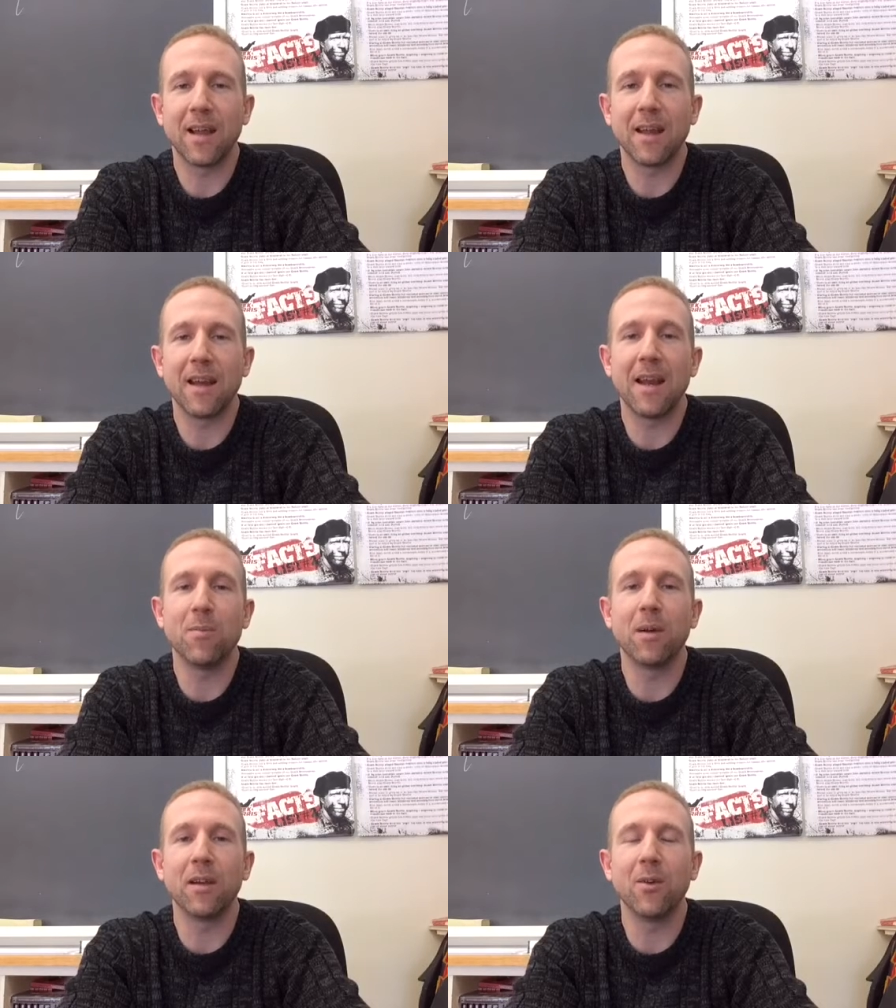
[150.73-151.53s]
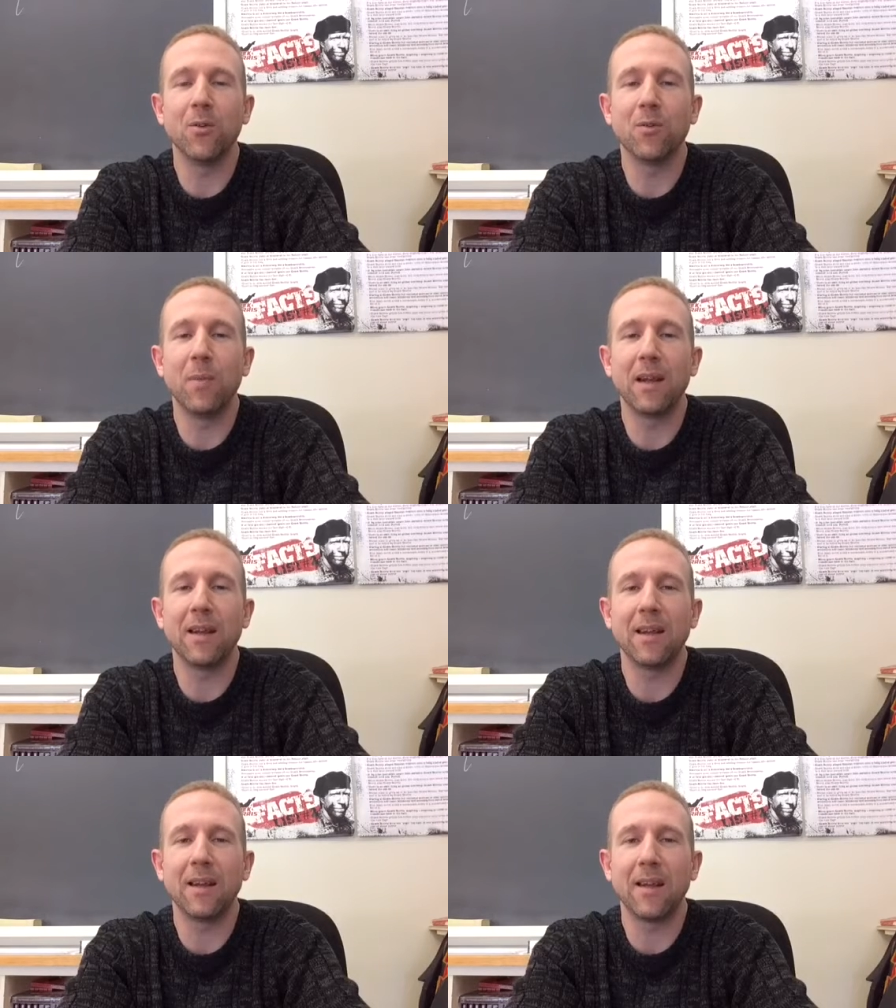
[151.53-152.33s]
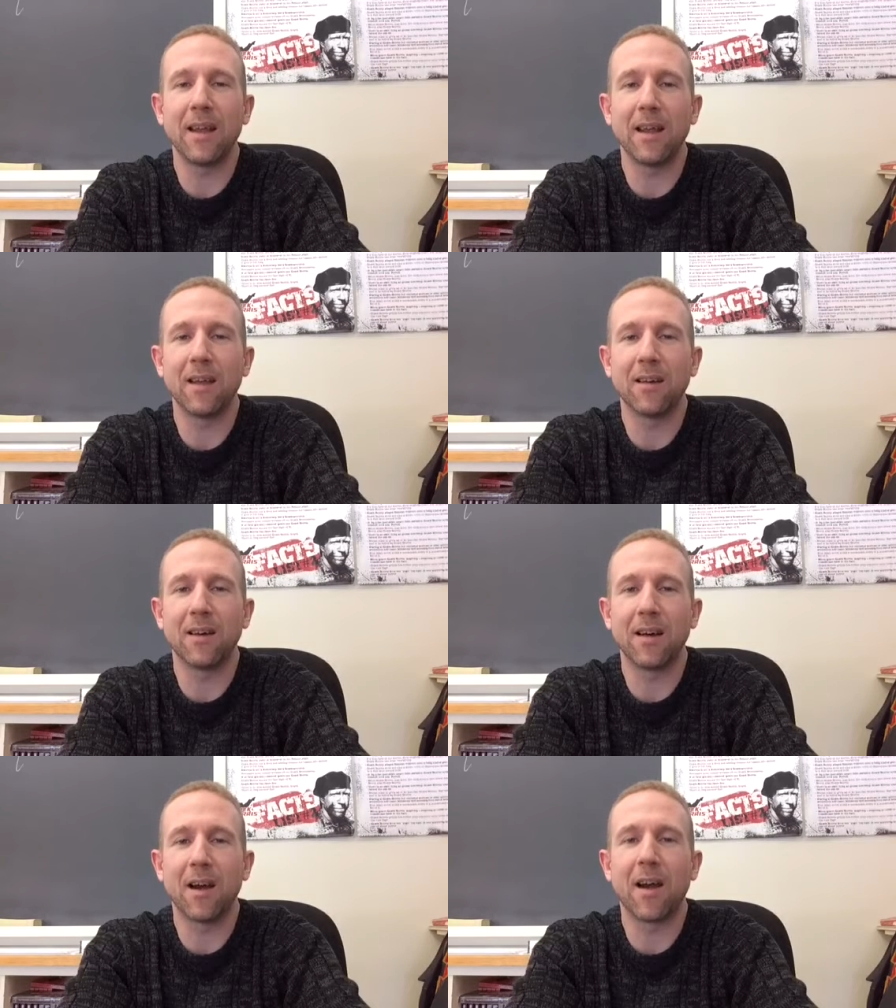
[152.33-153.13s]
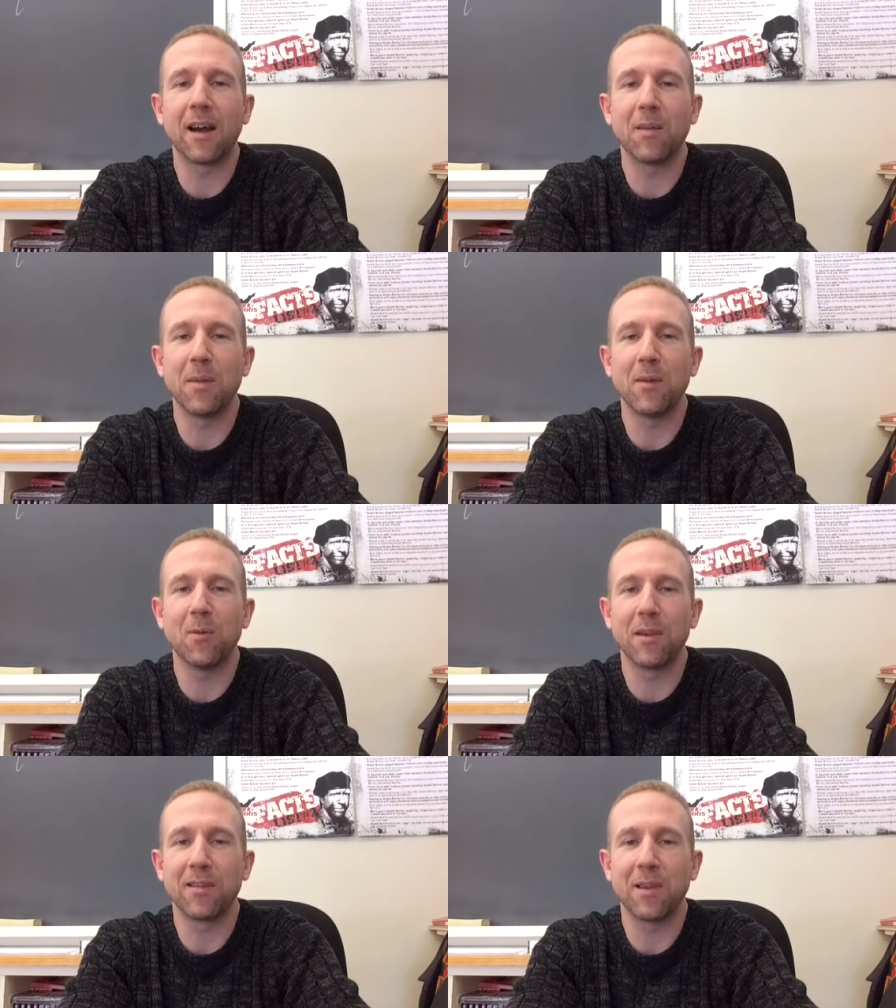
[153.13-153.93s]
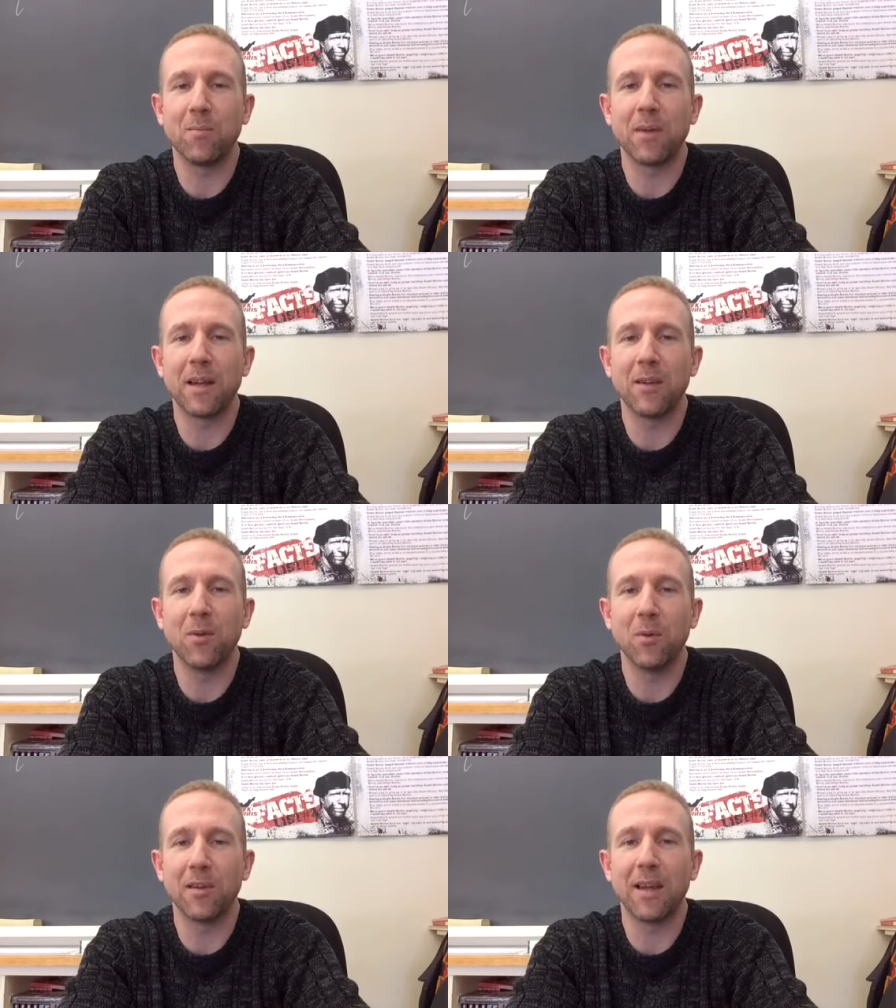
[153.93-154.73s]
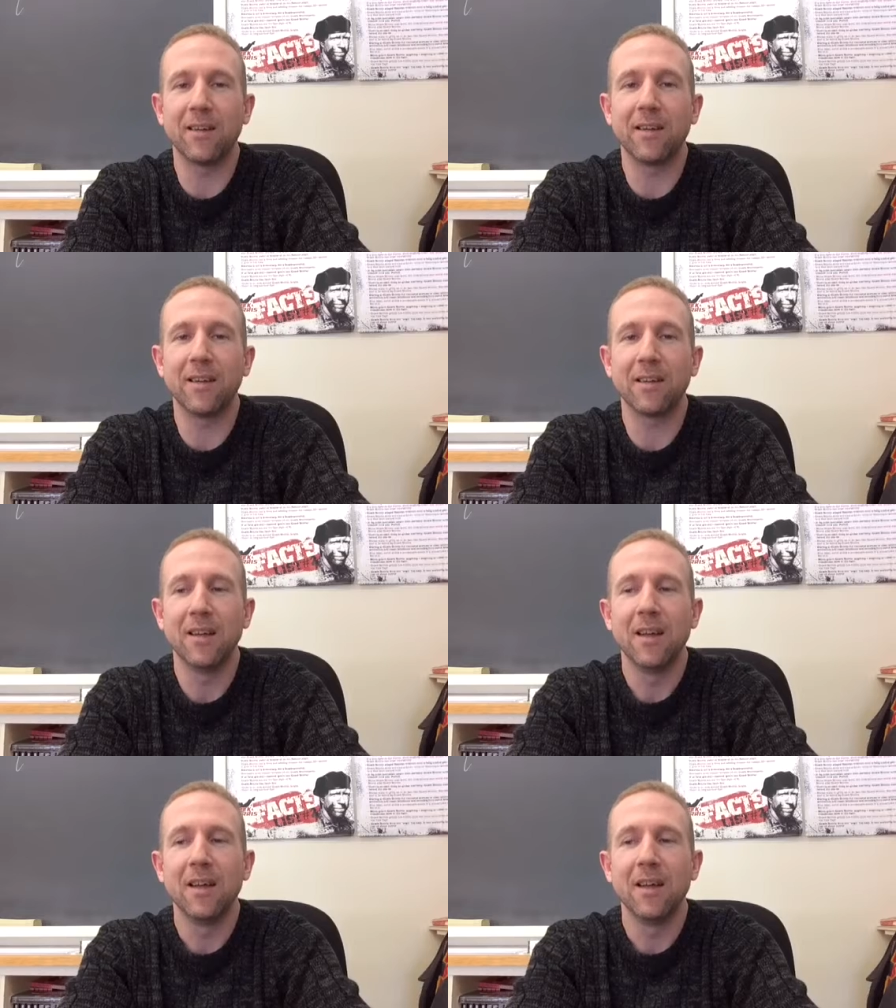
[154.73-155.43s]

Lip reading: And anybody who's been in an argument with somebody who is ignorant